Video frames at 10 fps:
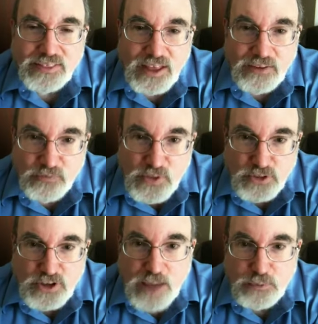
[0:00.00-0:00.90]
That
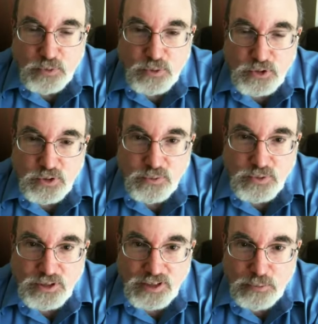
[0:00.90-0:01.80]
5th chapter was
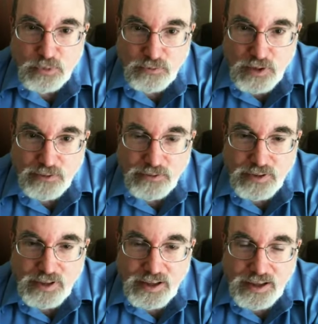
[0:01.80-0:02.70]
a labor of love.
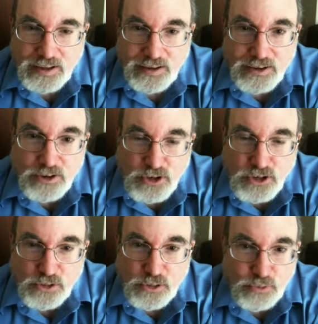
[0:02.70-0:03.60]
And in
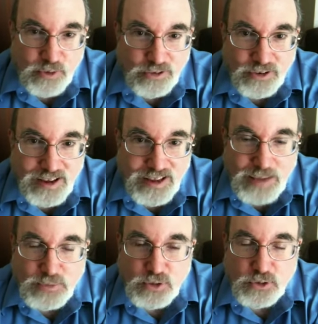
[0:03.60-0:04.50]
addition to the 308
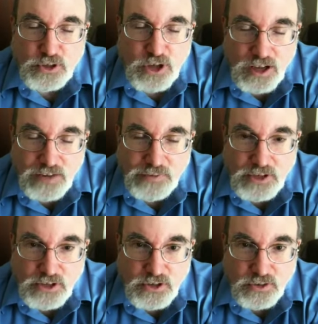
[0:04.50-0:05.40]
games, there are a ton of
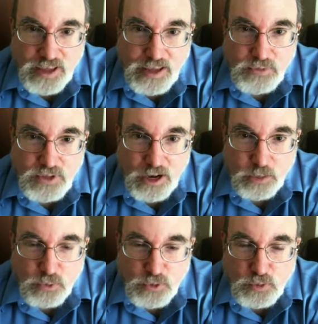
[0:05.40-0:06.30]
additional games that
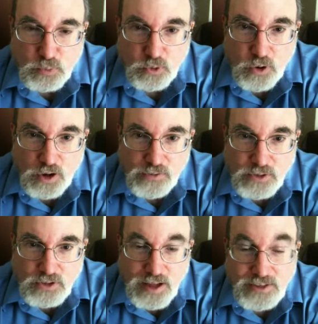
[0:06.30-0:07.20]
help to explore all of
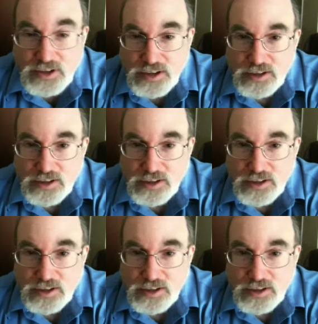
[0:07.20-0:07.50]
those lines.